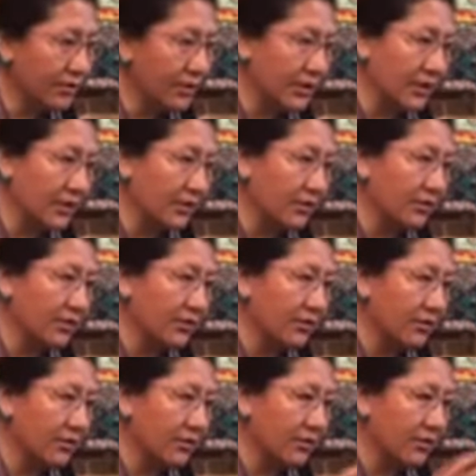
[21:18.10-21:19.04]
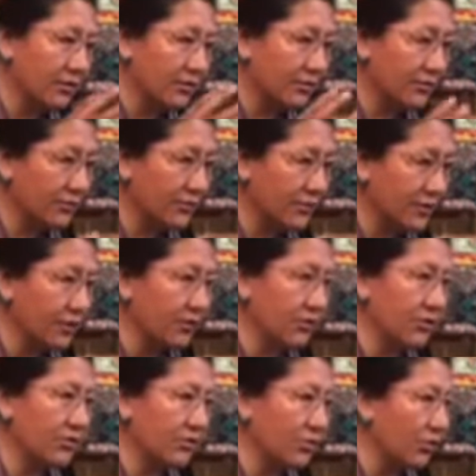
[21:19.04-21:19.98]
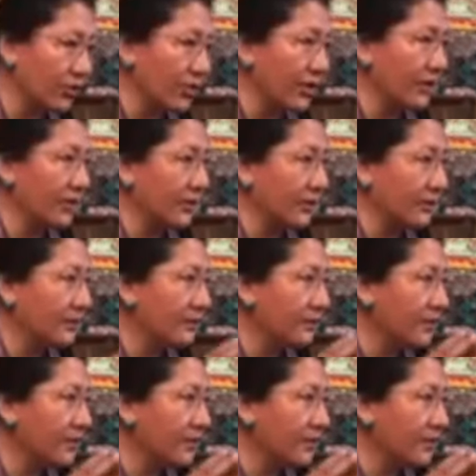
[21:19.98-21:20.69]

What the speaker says: like secret organ,